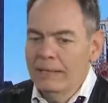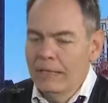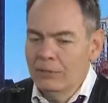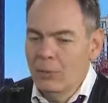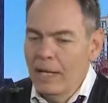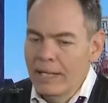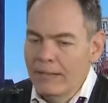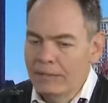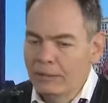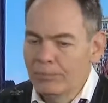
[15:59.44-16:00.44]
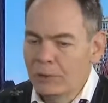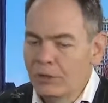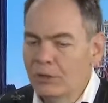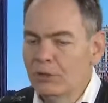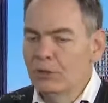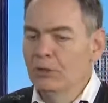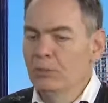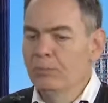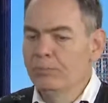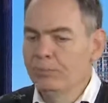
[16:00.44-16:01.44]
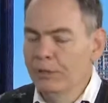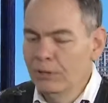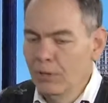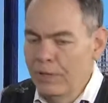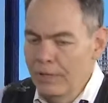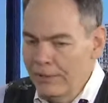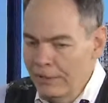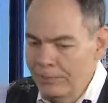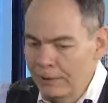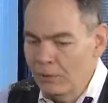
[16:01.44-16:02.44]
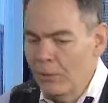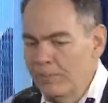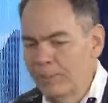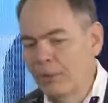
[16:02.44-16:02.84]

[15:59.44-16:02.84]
that's why this push to Bitcoin, and I think Bitcoin